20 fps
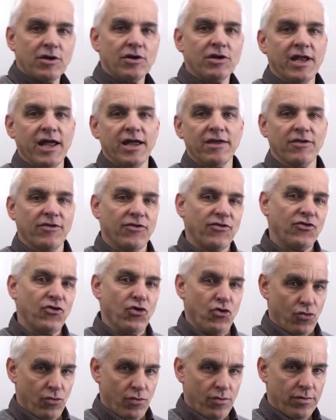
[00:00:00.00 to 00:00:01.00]
length is
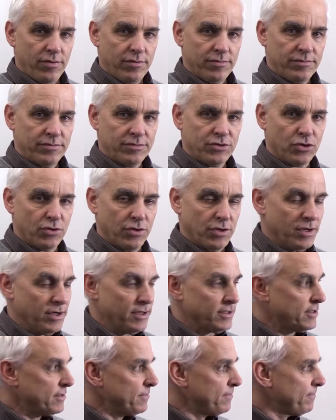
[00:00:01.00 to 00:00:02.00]
2
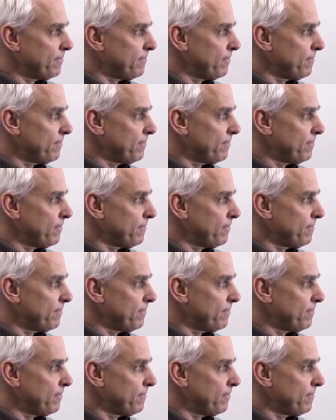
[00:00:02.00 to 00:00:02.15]
units.